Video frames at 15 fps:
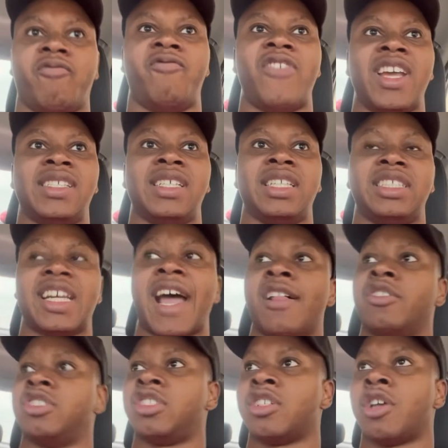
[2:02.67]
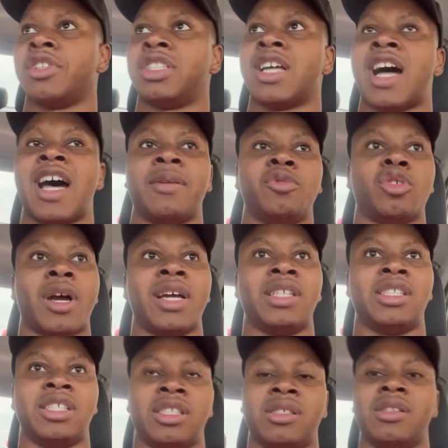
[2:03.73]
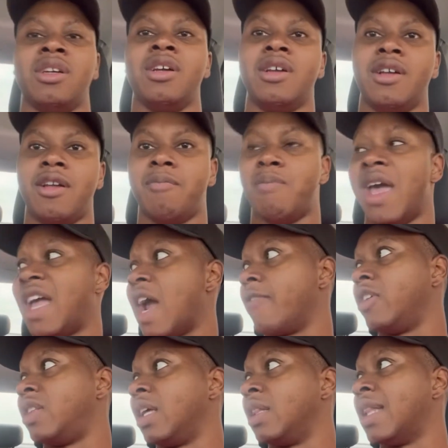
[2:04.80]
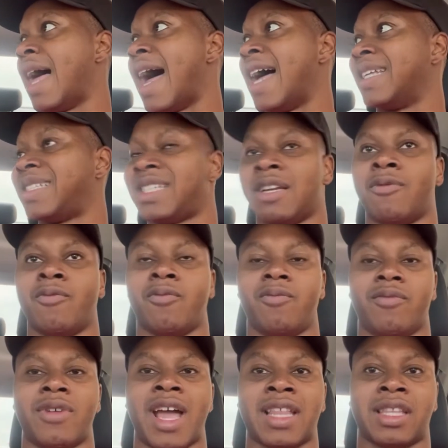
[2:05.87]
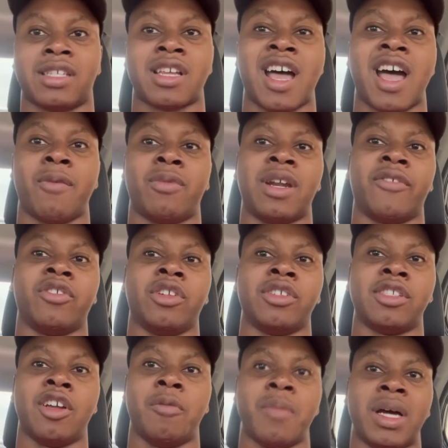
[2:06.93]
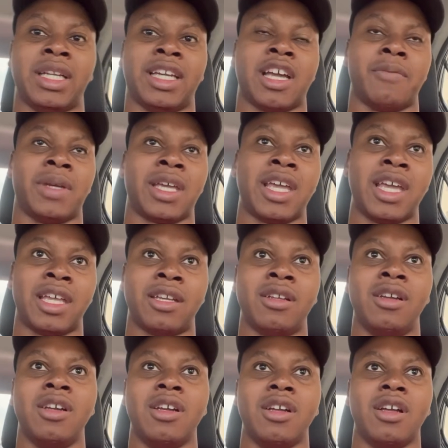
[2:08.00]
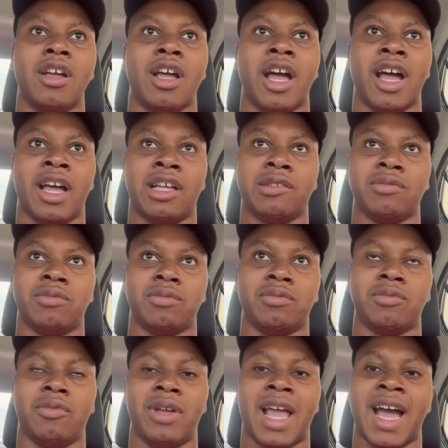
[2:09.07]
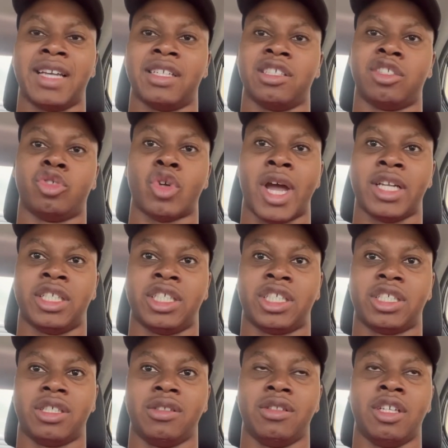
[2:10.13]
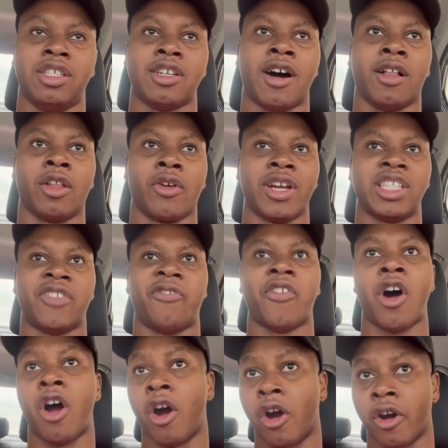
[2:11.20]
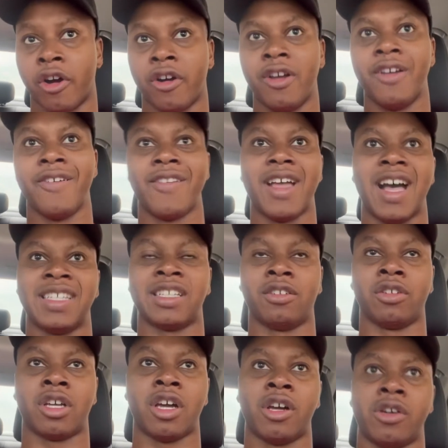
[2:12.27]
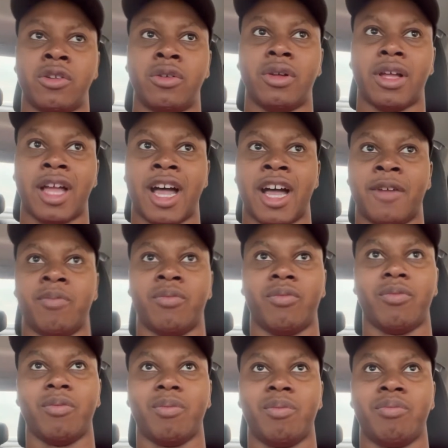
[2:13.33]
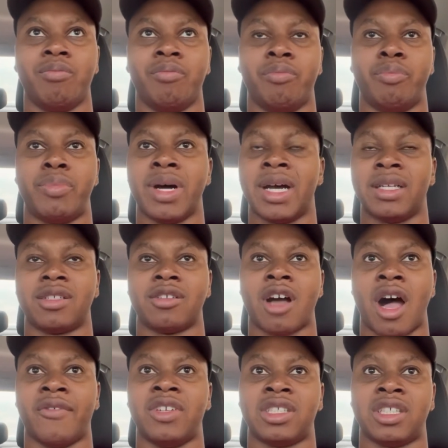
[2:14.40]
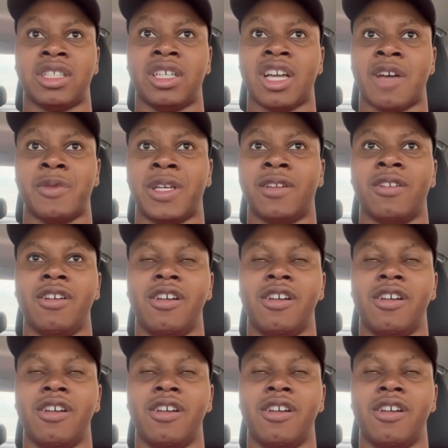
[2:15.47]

facing challenges all the time trying to make everything last. And at the time, whenever there's no money coming in, uh, we had to stretch the dollar as far as it'll go. Um, but obviously, I mean,